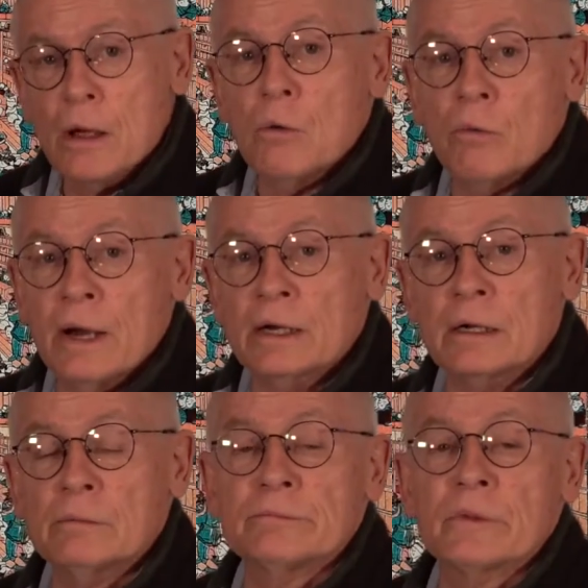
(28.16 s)

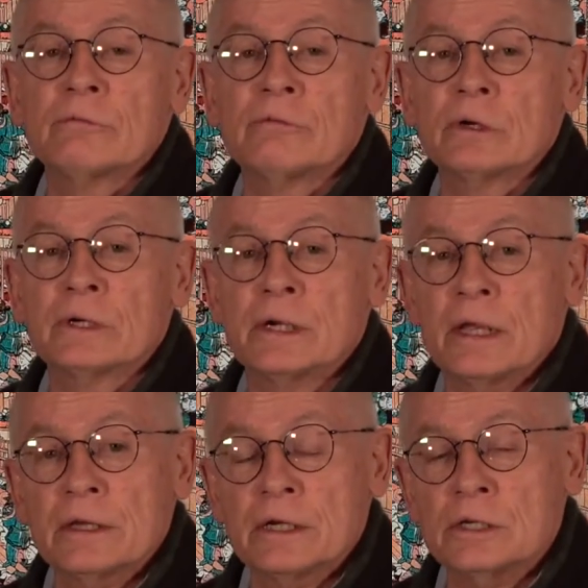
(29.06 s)
Welcome for
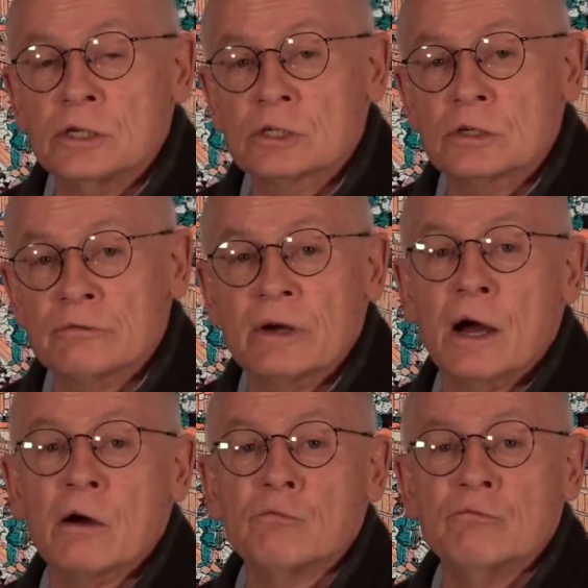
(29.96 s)
another edition of
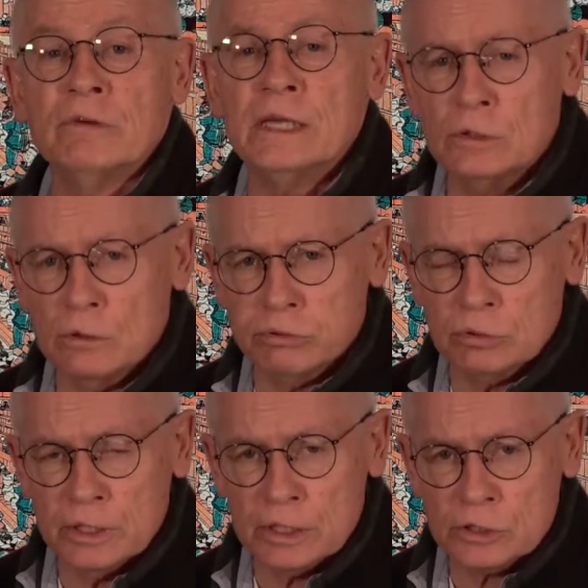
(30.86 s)
our video
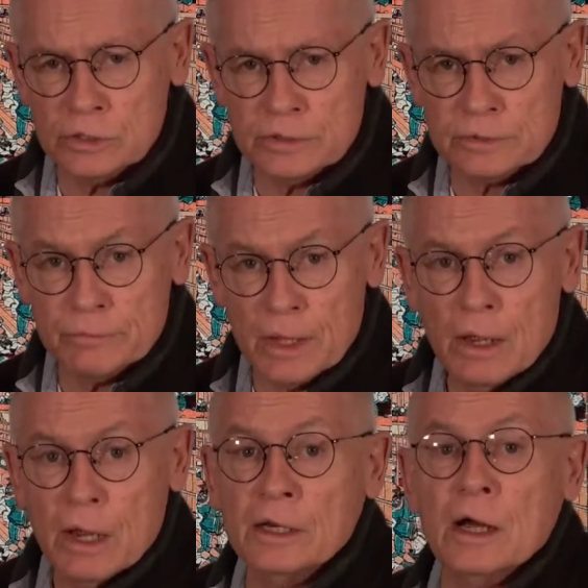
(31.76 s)
productions.
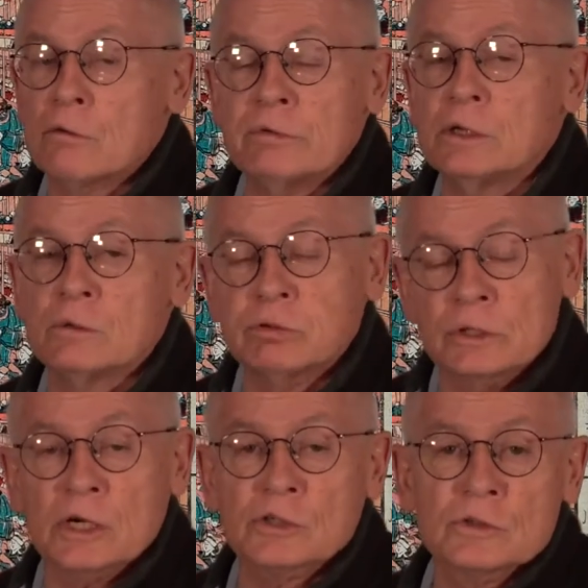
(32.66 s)
And our video
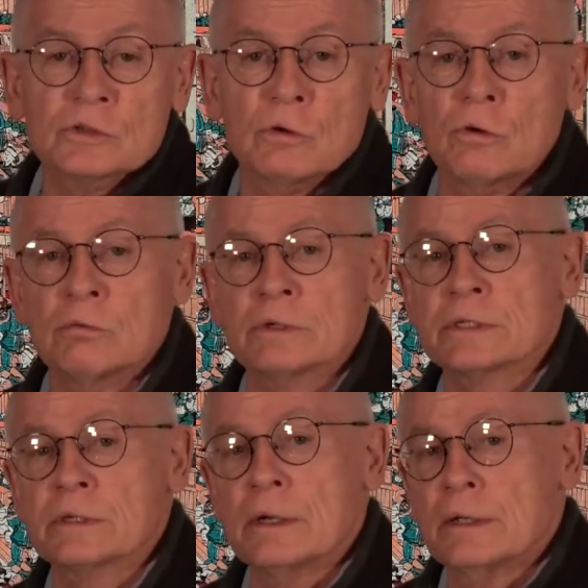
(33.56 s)
production is
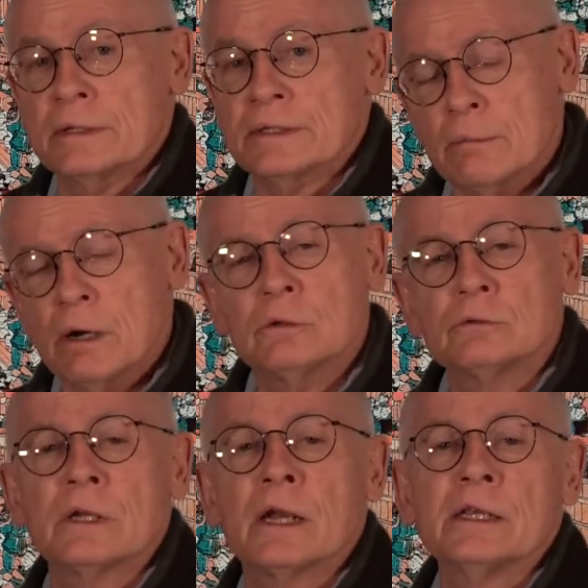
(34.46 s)
always somehow
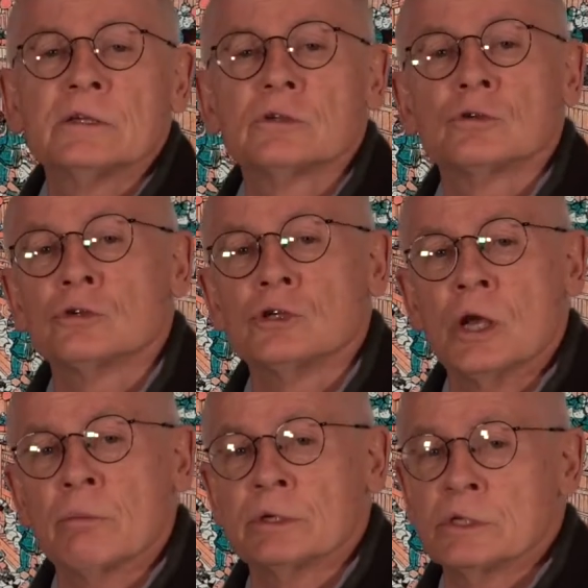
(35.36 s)
related to
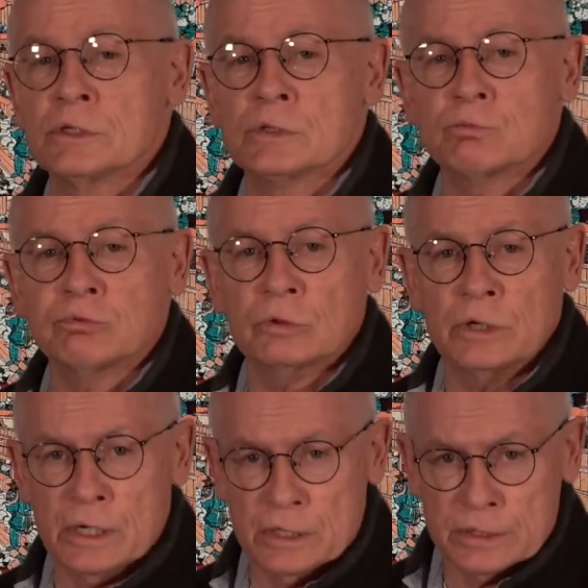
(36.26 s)
Japanese
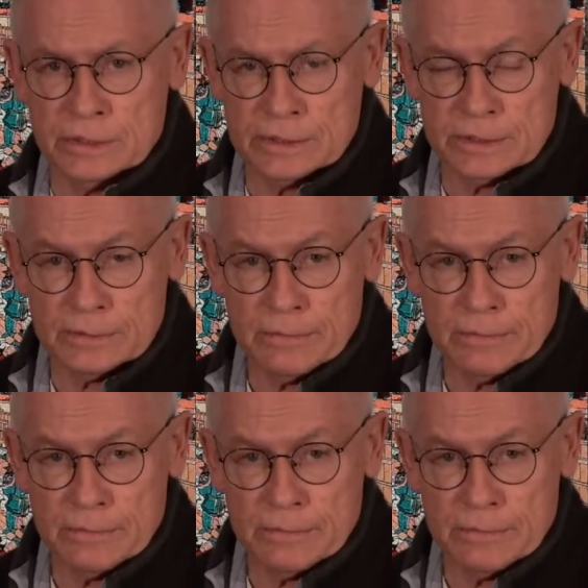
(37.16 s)
prints.